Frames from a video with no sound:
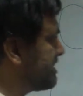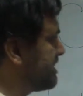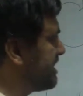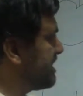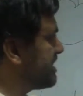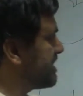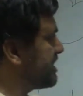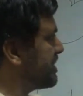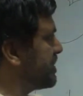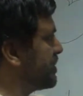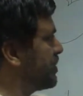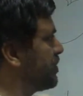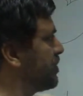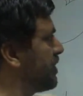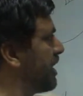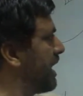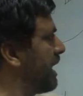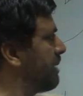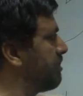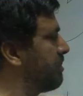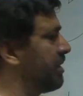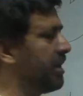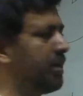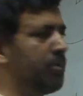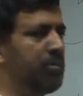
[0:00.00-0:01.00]
this 2
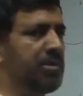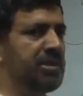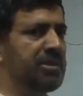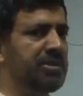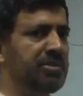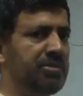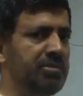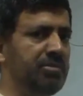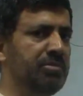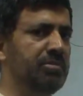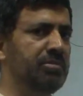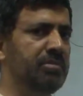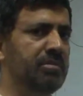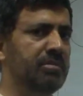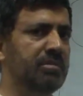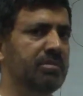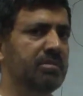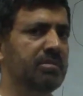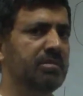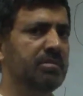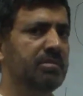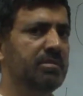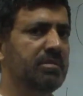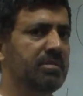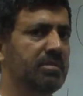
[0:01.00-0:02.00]
apple with 2?
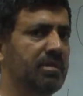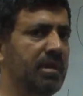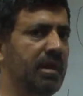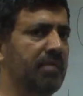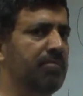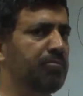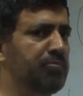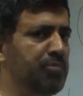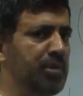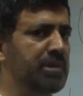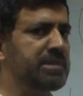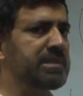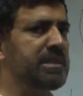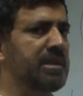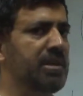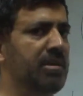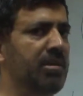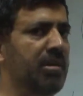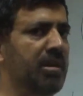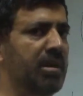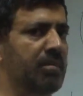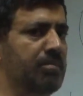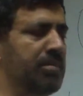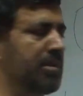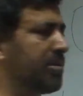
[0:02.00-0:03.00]
Obviously
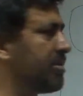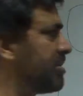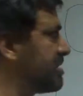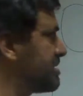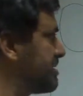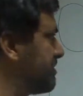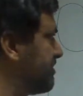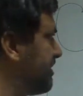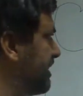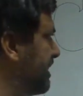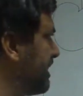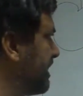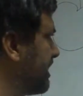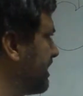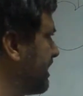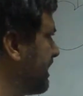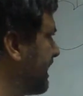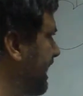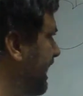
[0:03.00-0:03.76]
not, because if I